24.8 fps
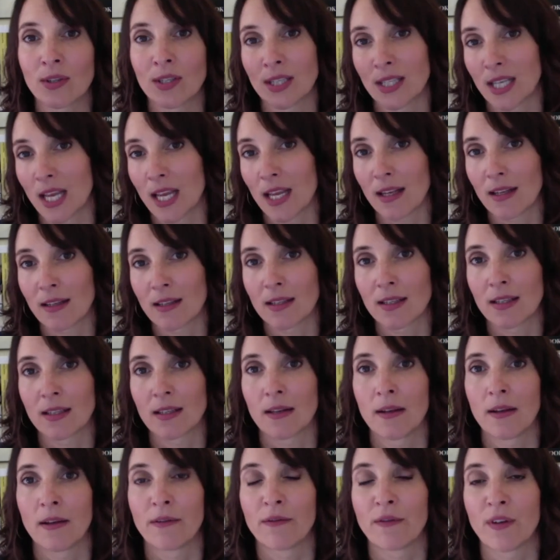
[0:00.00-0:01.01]
six
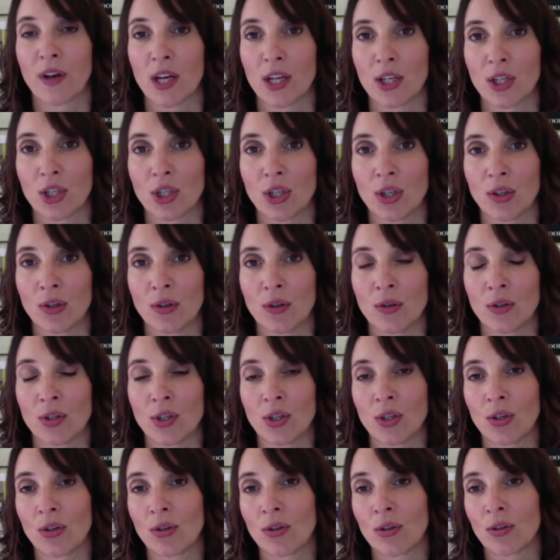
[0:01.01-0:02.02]
virtues,
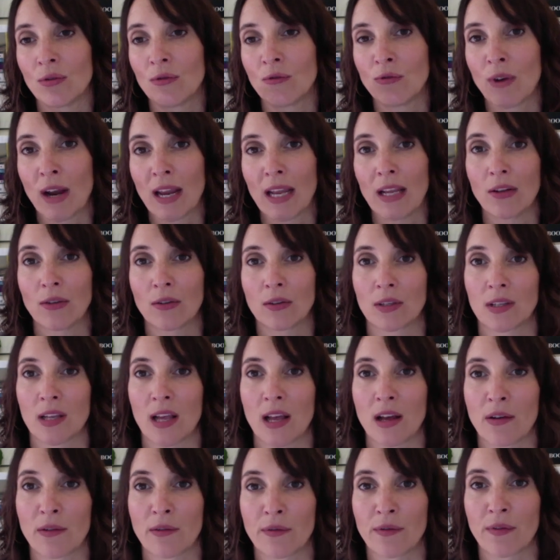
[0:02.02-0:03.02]
you can rate
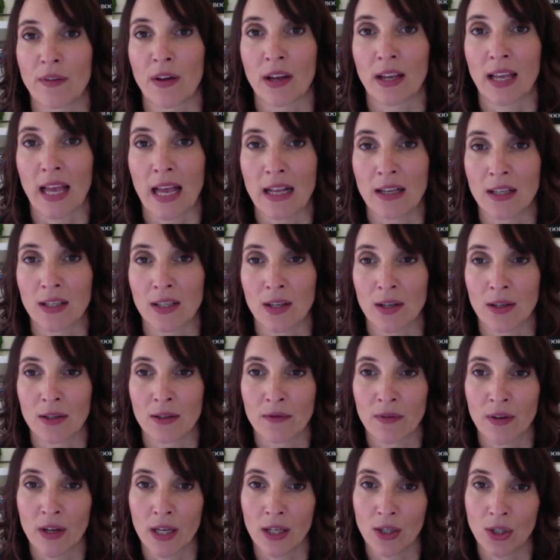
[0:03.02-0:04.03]
yourself against those
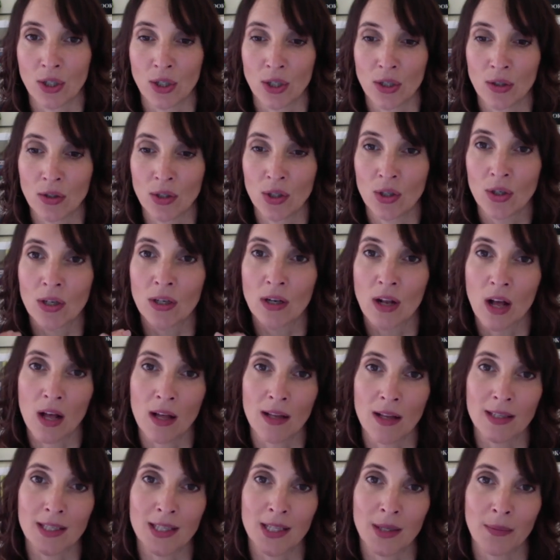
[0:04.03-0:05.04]
virtues, you can
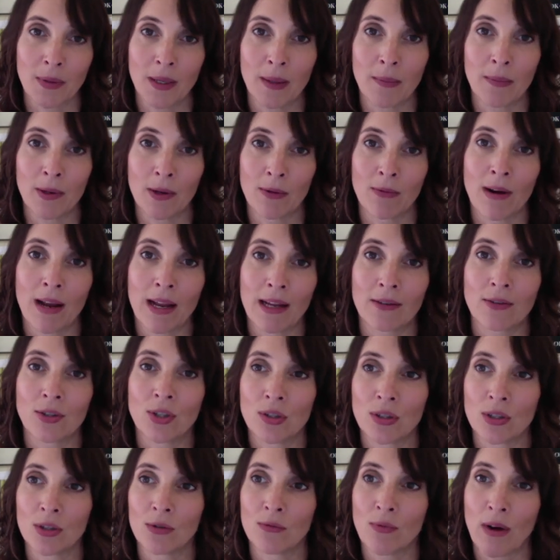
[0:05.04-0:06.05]
ask the people around you
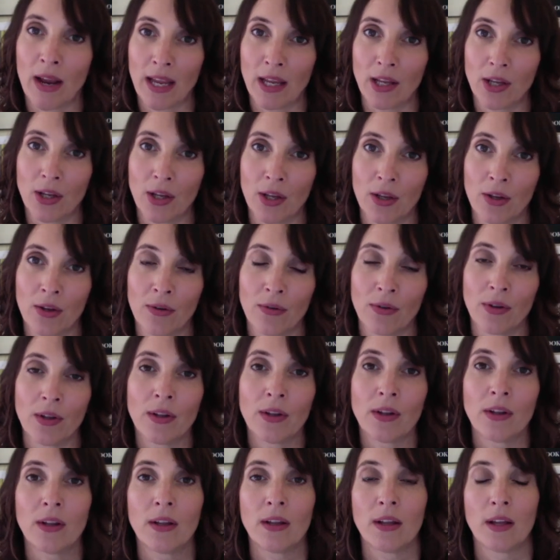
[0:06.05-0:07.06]
to rate you,
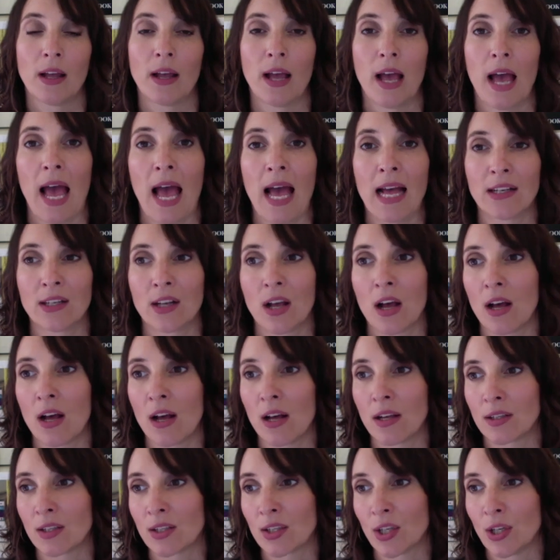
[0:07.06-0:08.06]
and
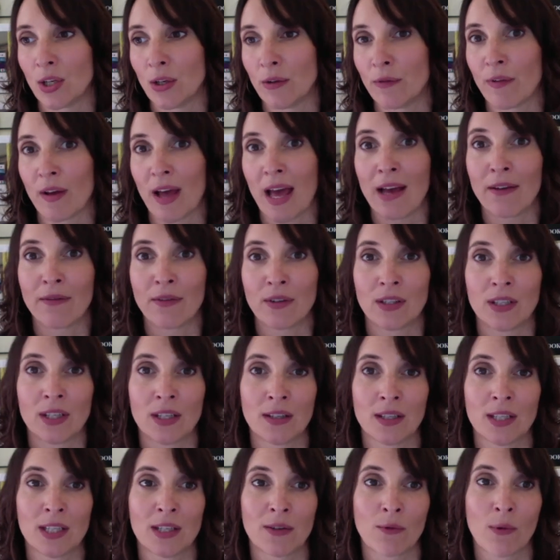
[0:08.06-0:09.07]
ask you for
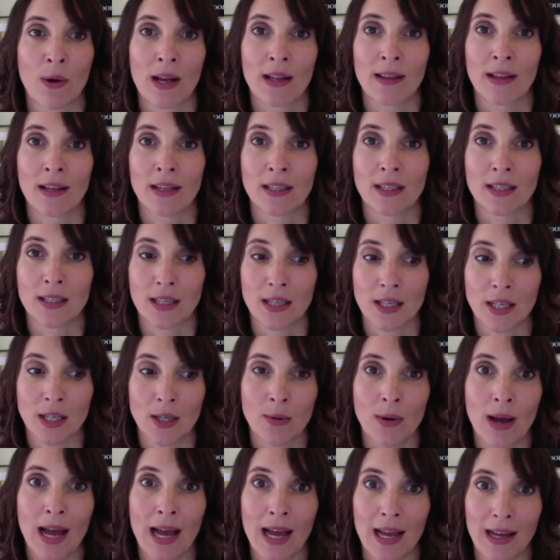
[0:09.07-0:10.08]
evidence of where they see you
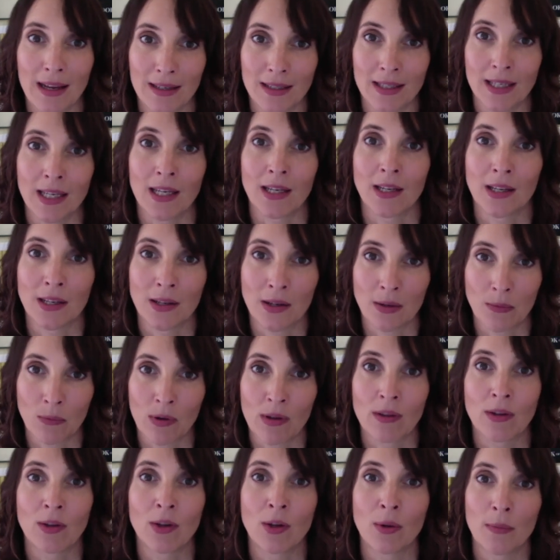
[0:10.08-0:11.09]
acting
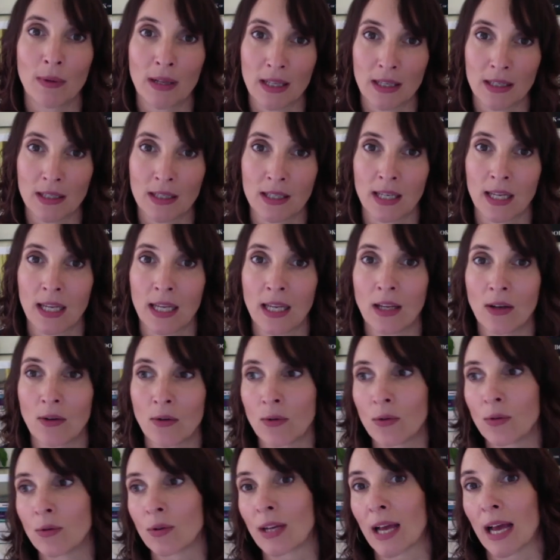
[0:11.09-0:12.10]
with humility
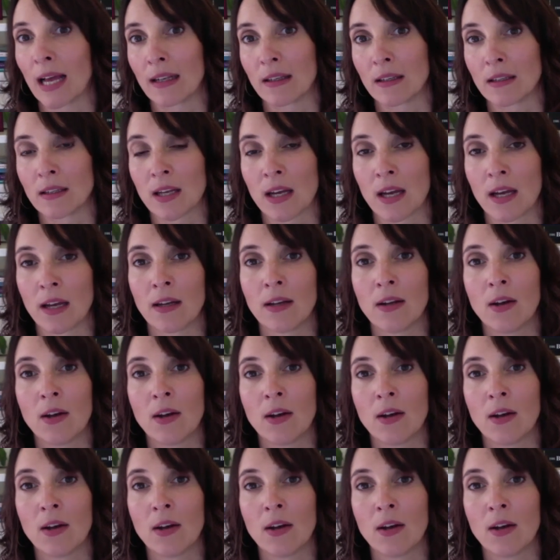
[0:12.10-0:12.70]
or candour,